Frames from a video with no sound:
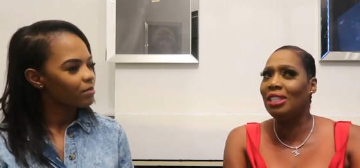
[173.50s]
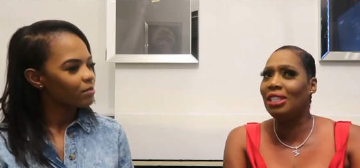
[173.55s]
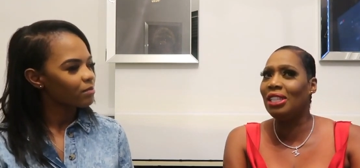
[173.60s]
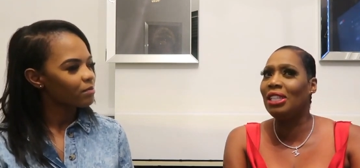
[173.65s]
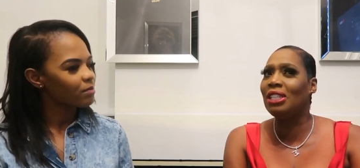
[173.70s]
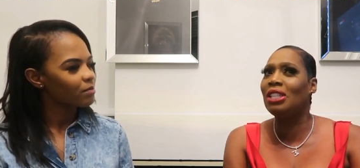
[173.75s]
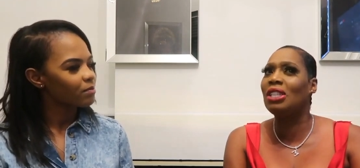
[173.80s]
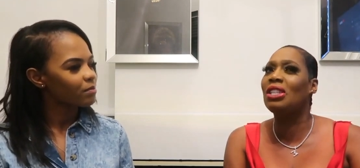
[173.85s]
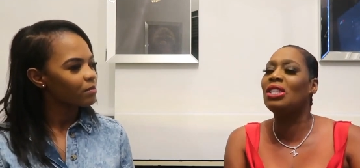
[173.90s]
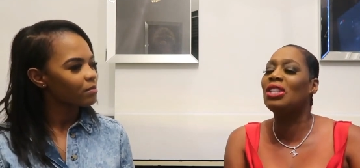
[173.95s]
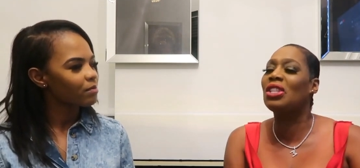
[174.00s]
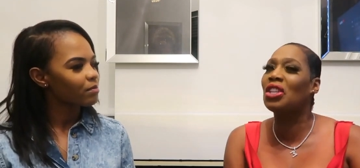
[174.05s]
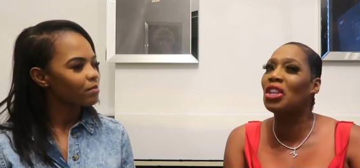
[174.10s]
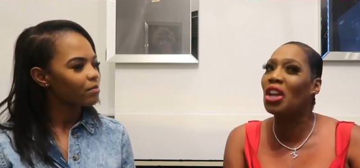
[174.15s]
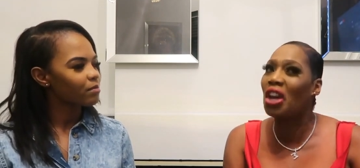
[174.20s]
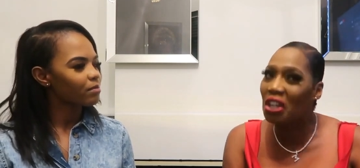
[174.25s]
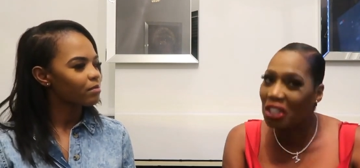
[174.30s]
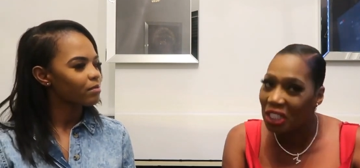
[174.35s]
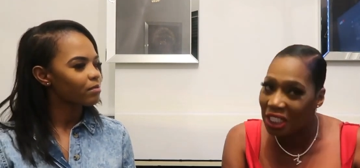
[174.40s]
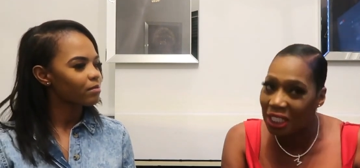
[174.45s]
Speaker 1: it
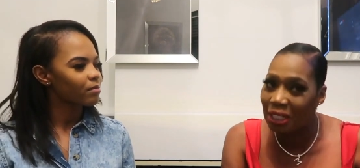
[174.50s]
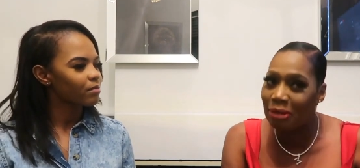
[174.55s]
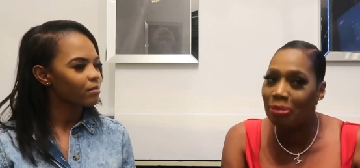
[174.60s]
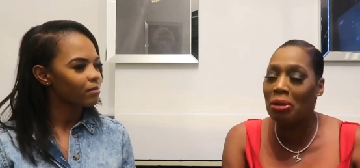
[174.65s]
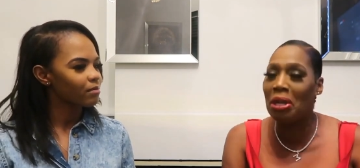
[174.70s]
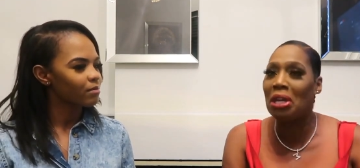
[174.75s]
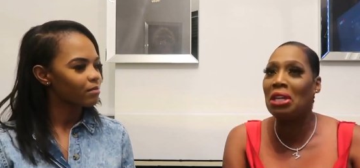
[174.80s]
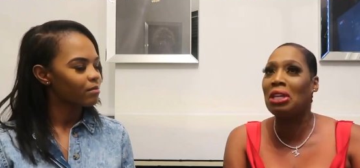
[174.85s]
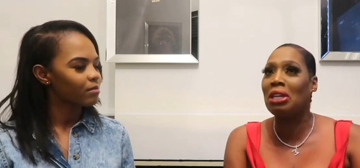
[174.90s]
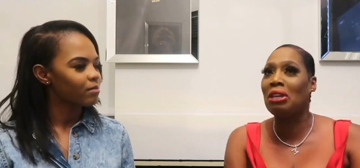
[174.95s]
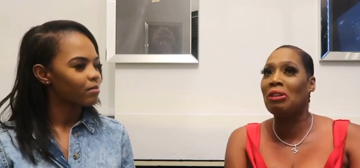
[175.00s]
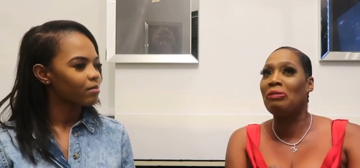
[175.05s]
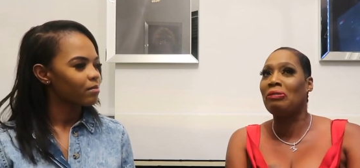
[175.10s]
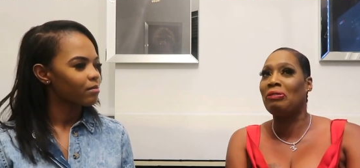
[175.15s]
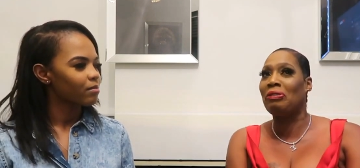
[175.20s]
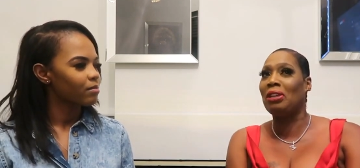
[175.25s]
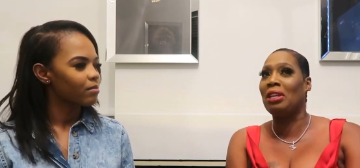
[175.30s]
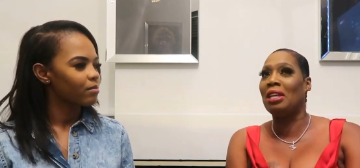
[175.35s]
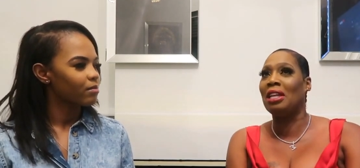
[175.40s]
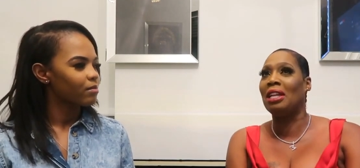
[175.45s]
does make you
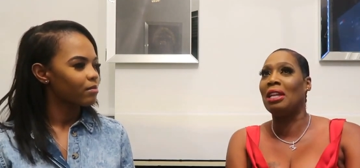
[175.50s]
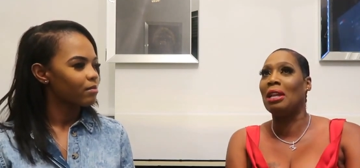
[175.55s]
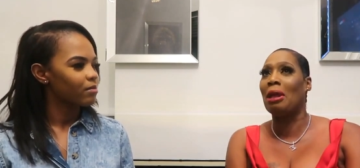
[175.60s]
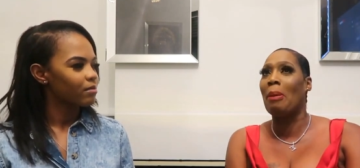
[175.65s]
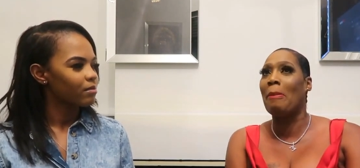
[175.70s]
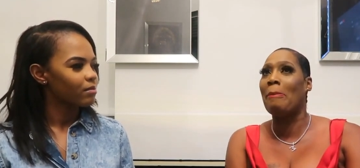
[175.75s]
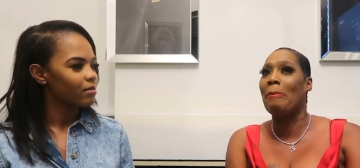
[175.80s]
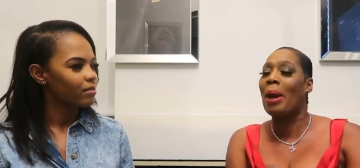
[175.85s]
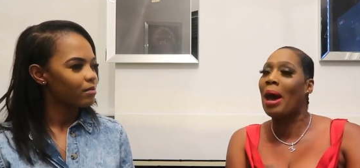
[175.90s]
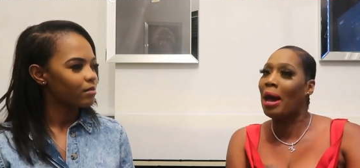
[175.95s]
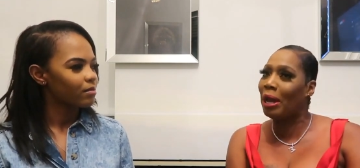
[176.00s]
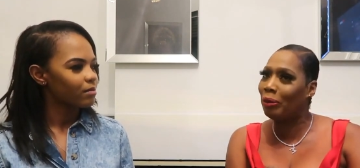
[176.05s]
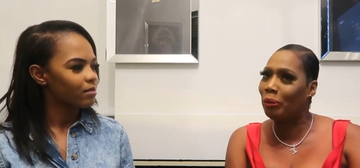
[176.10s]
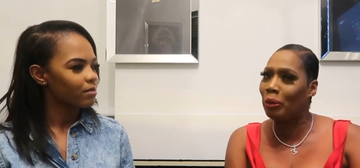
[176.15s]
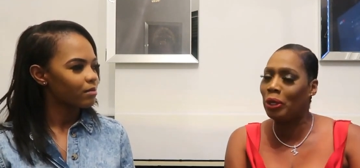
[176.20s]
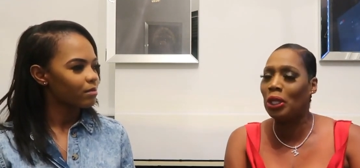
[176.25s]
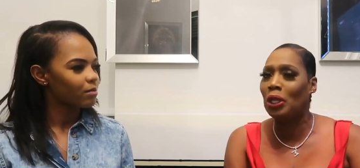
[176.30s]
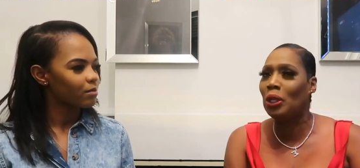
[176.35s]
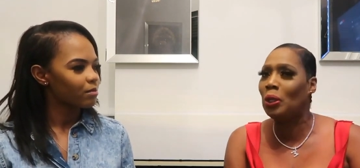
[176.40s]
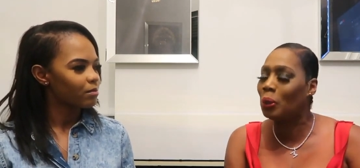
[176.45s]
feel bad
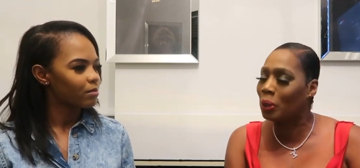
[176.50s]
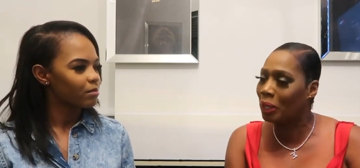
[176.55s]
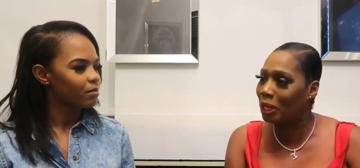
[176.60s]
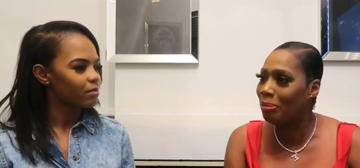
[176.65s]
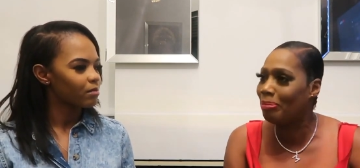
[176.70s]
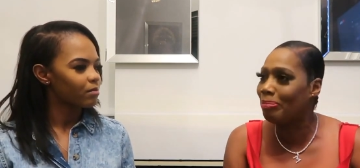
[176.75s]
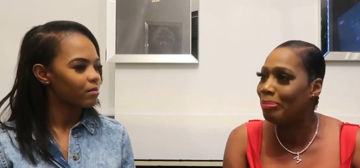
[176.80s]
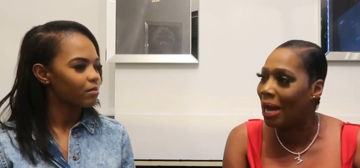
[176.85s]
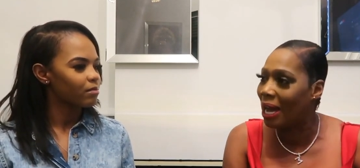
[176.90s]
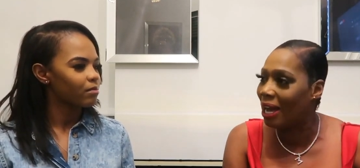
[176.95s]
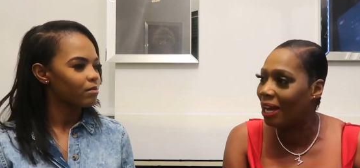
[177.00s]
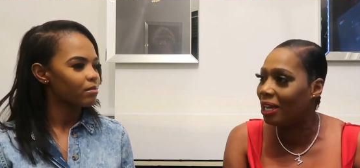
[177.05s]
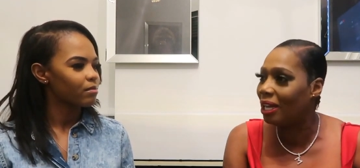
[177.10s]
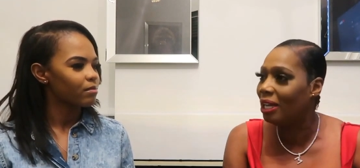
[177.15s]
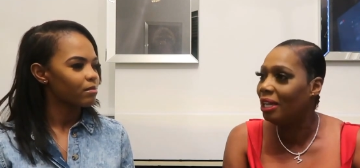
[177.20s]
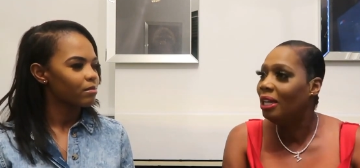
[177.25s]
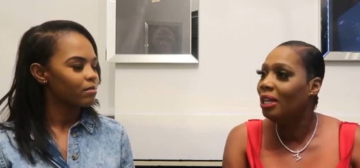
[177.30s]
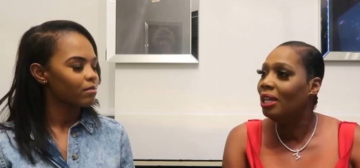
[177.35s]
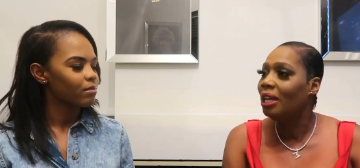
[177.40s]
when you're looking back